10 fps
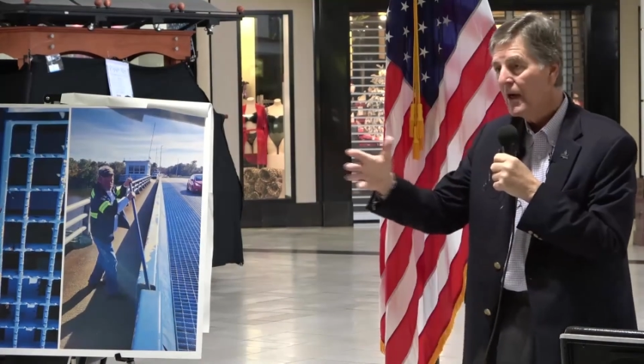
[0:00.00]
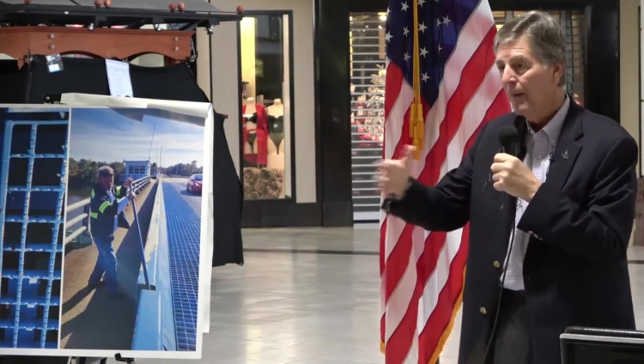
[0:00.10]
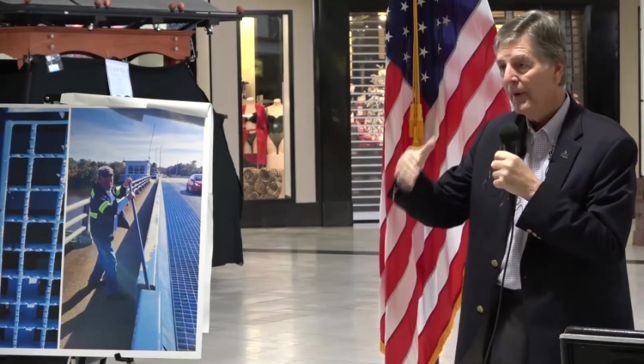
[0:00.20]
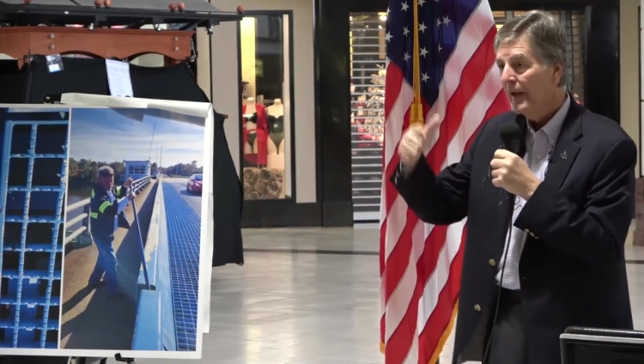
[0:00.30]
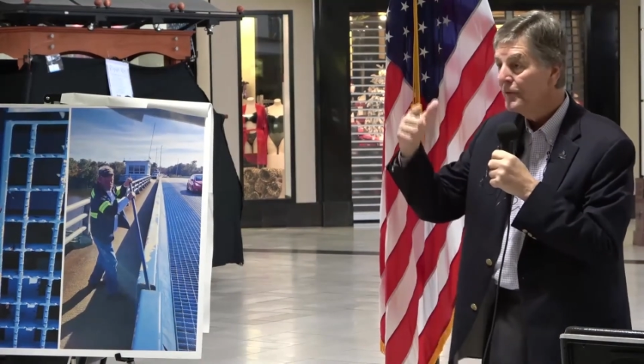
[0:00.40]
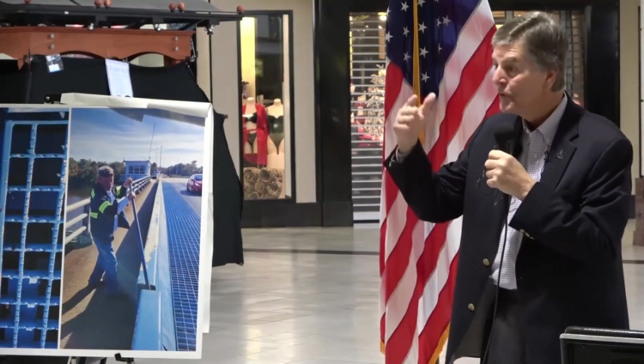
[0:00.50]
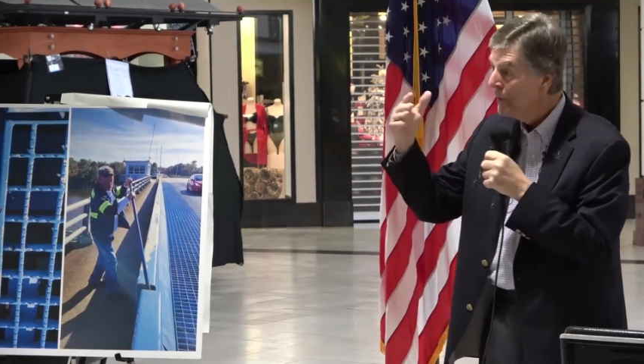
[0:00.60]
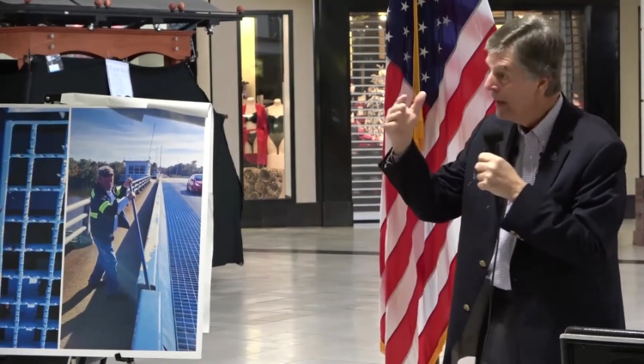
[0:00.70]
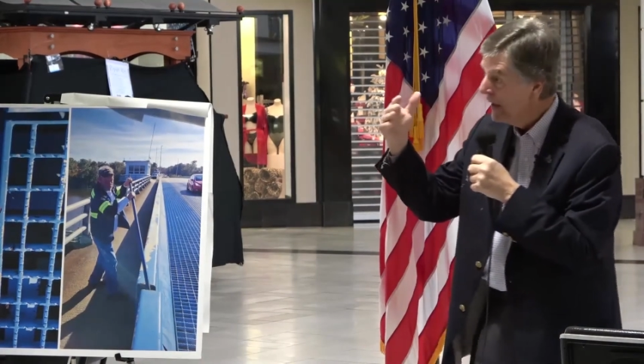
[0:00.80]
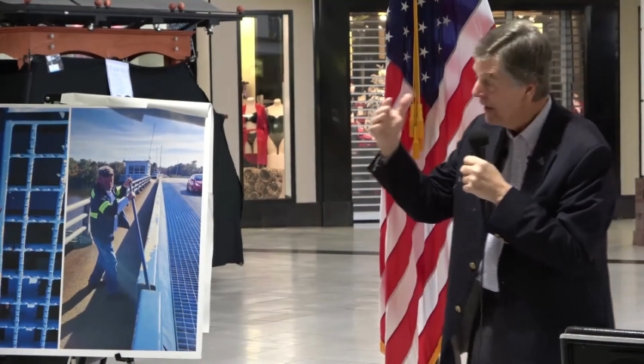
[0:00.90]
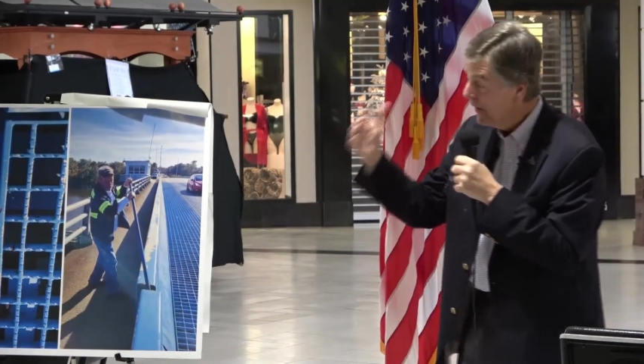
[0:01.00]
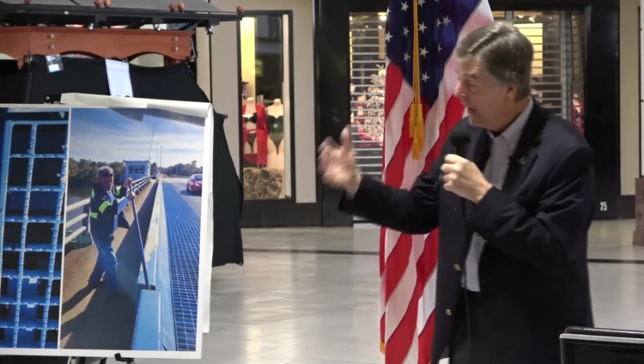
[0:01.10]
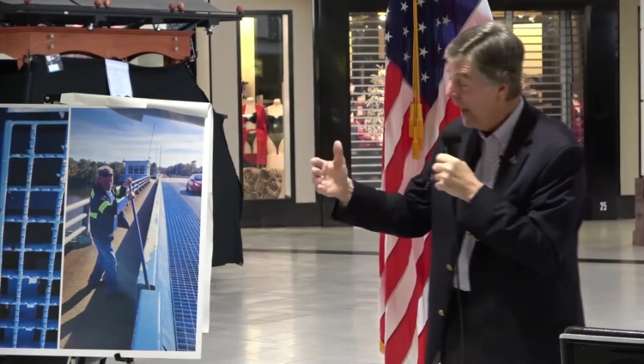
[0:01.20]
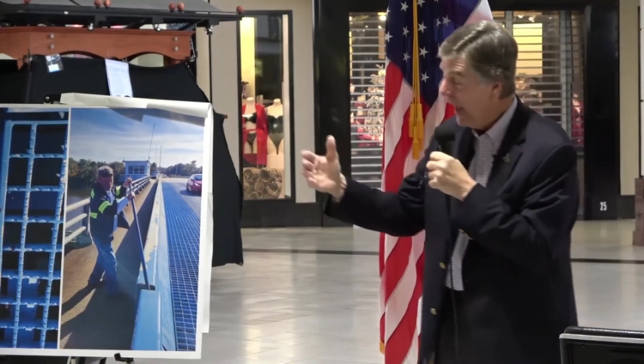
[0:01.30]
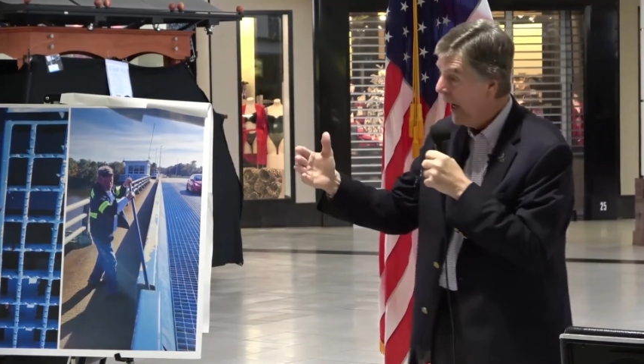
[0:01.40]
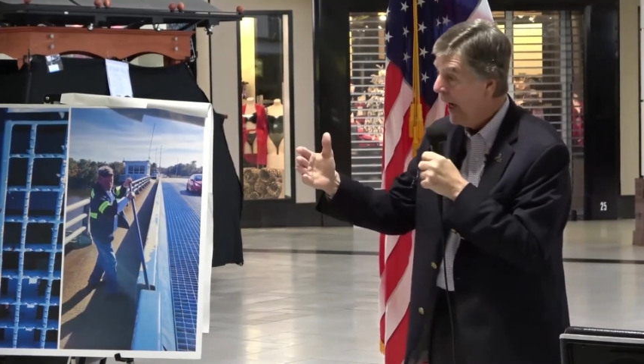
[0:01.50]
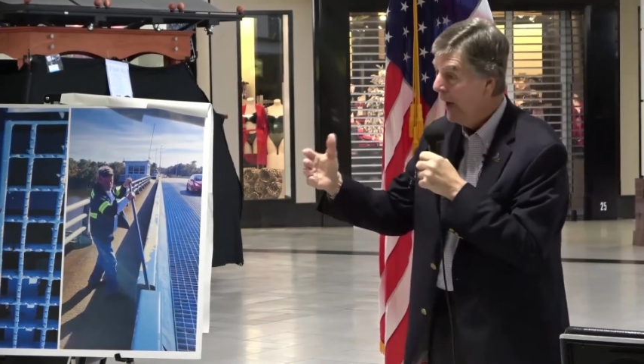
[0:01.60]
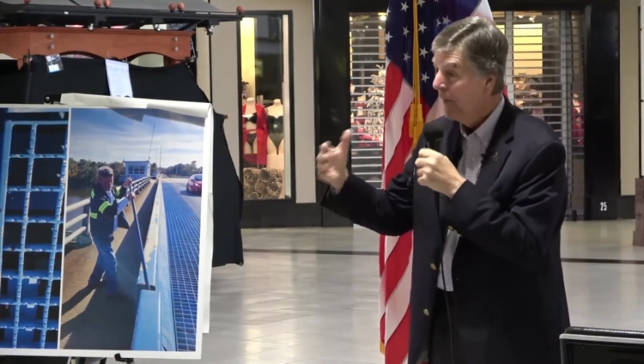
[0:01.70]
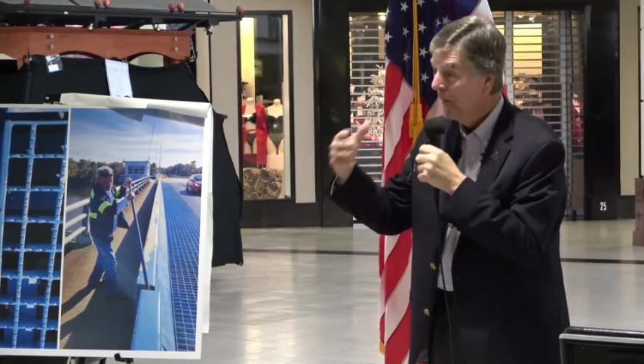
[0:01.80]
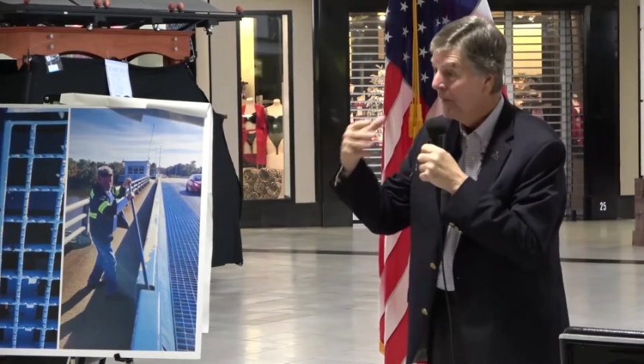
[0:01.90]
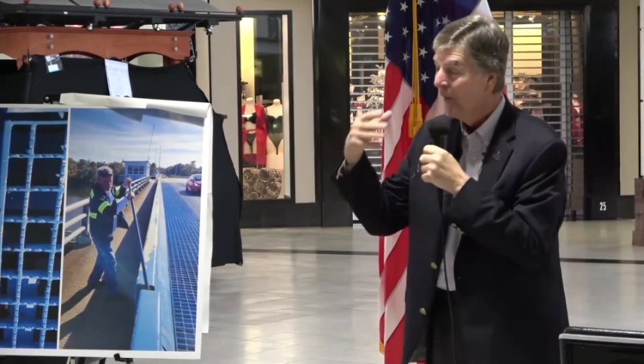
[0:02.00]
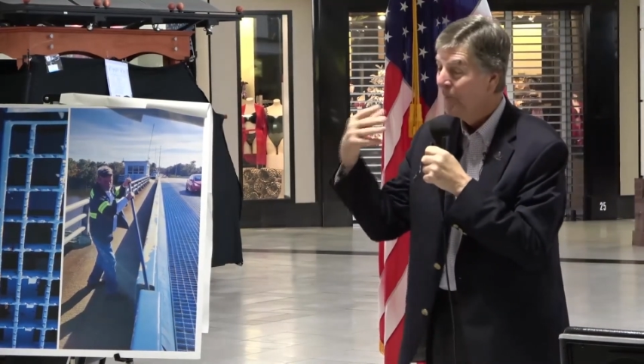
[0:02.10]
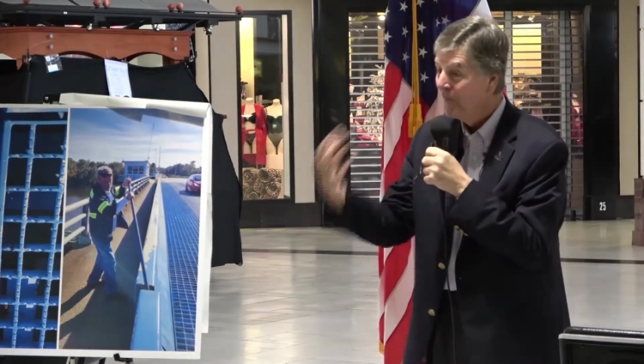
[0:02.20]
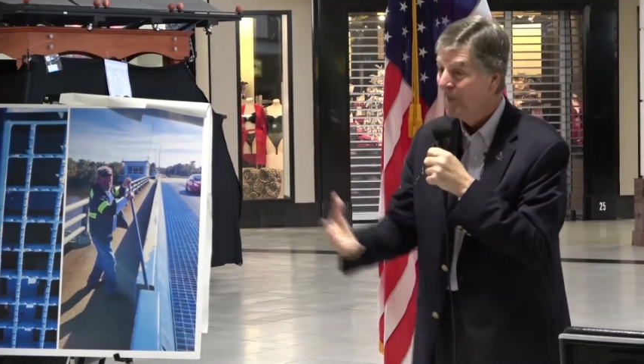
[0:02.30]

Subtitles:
company, the